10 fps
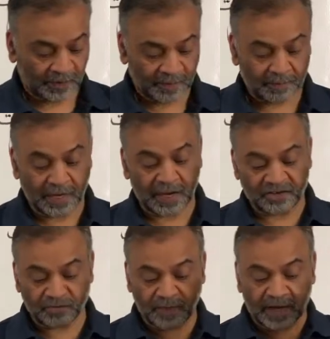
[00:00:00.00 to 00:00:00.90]
Ma
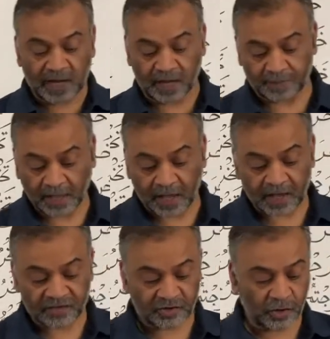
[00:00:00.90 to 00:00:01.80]
ajmalaha, ha
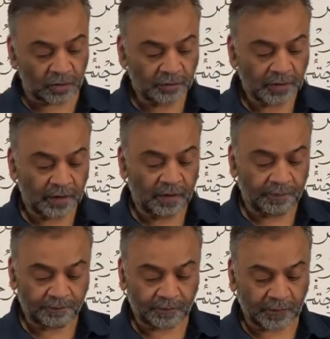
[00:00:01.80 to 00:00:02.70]
is your
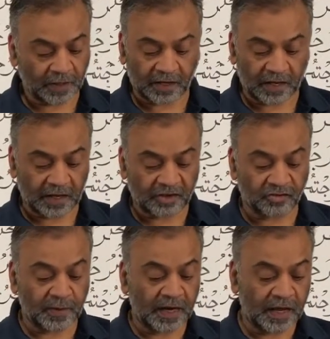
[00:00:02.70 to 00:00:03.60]

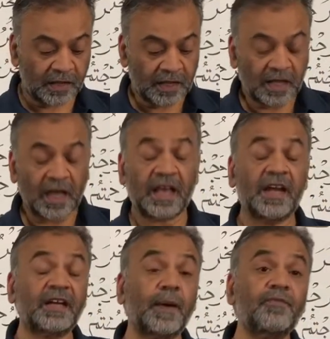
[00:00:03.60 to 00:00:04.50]
ajmala, and
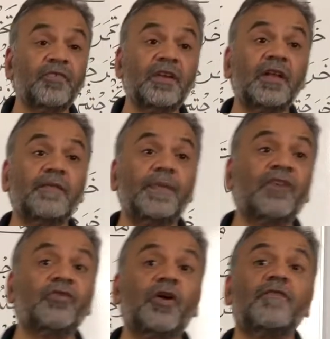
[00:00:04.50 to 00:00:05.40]
it comes in the
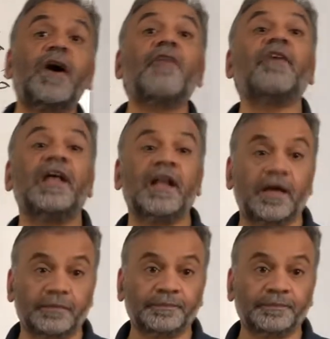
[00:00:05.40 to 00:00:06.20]
pattern of af'ala.